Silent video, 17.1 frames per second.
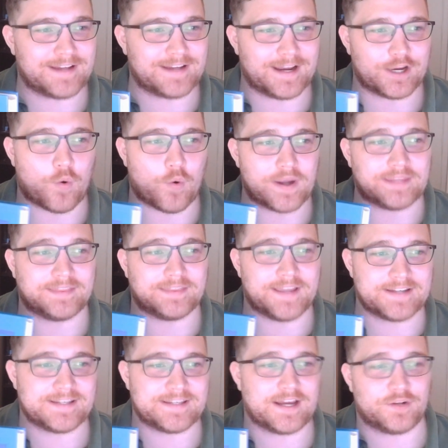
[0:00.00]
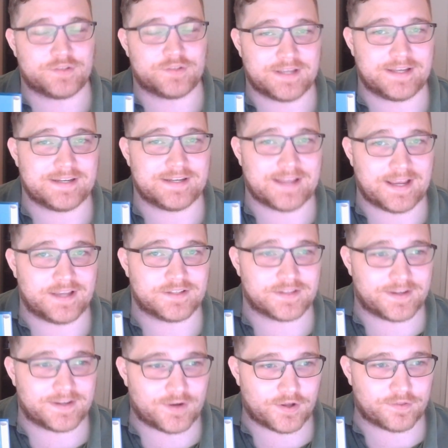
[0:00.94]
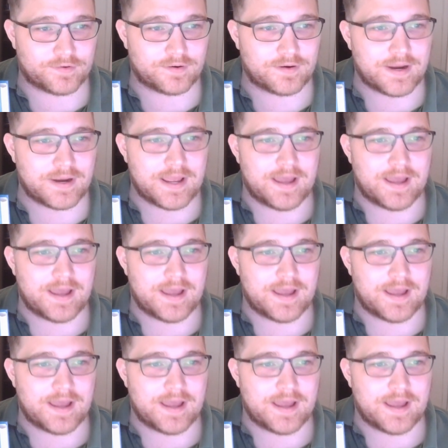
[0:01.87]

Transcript: I quite like Townsend as an author.